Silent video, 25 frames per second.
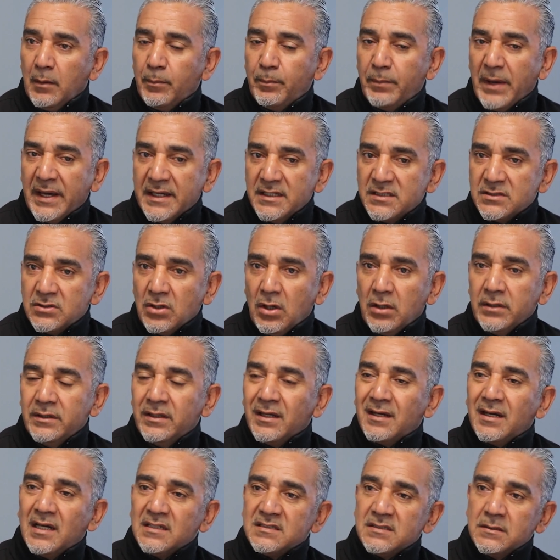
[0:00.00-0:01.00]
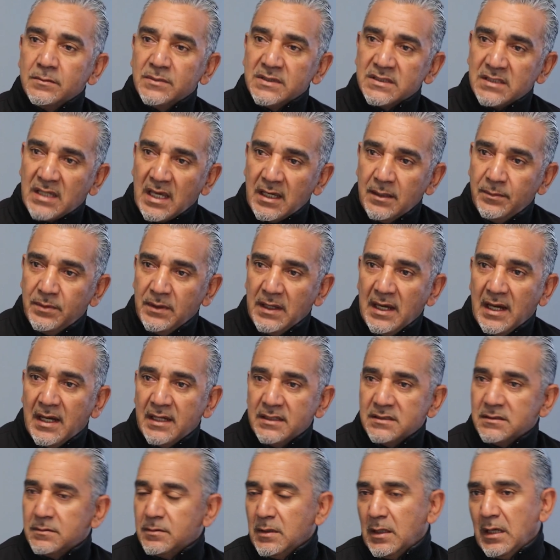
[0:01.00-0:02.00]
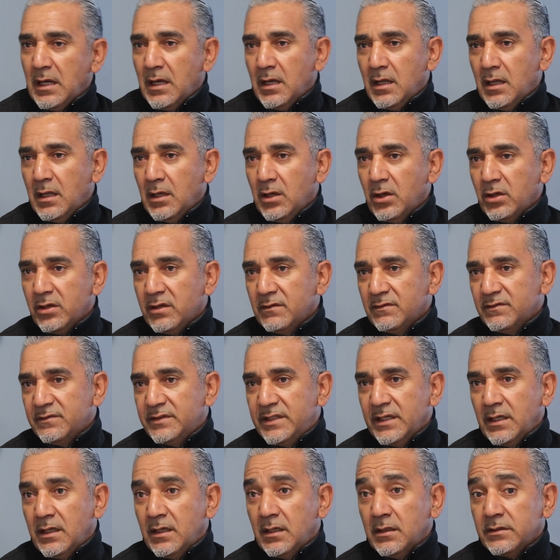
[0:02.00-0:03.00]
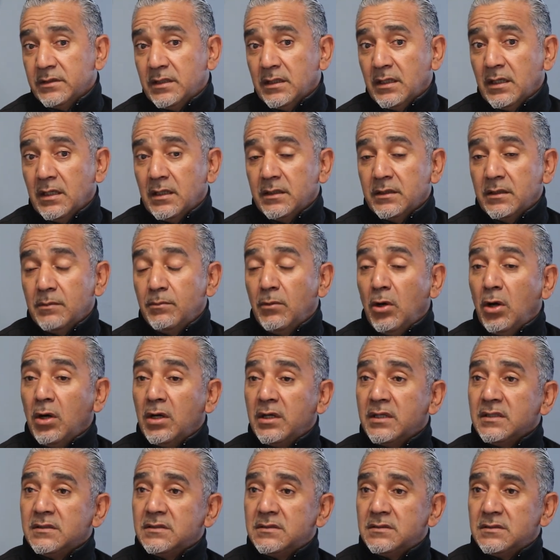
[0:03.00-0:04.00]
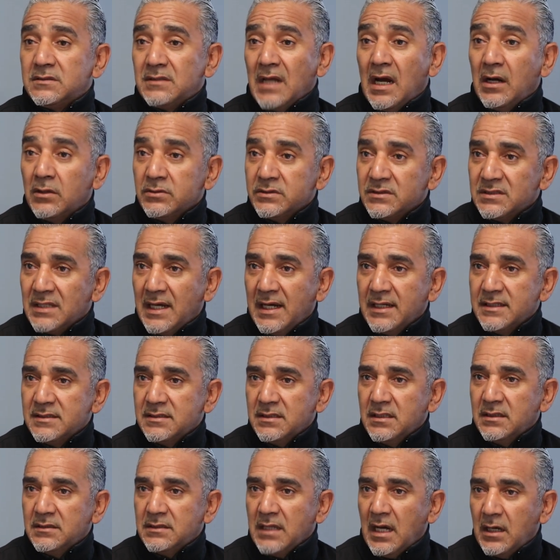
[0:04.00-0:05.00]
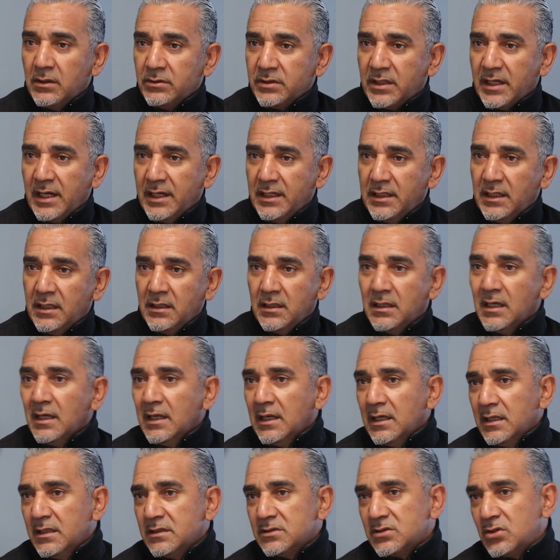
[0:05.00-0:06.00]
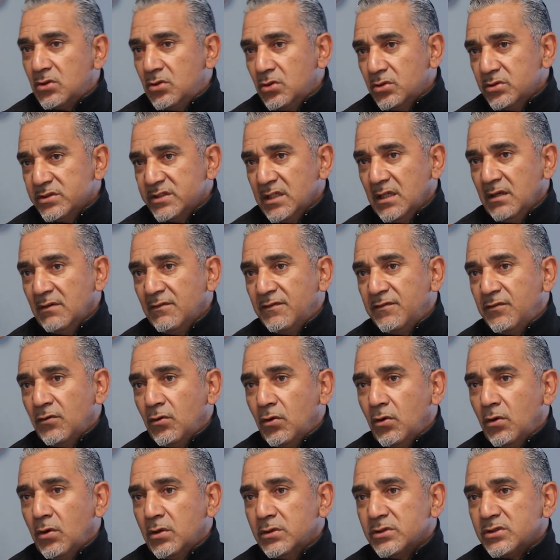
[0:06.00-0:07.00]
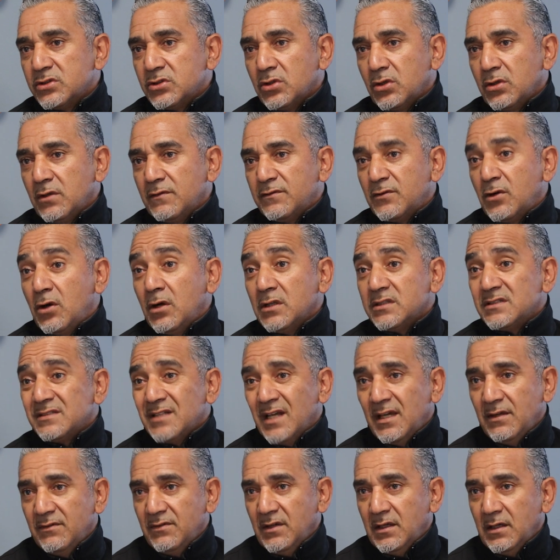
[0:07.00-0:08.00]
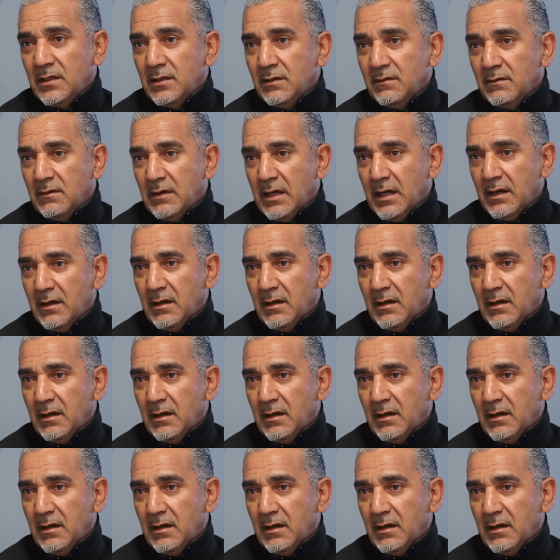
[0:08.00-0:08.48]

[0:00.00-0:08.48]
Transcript: based on the customer's KPIs? A lot of the market downsizing, downgrading is causing for sort of cost-saving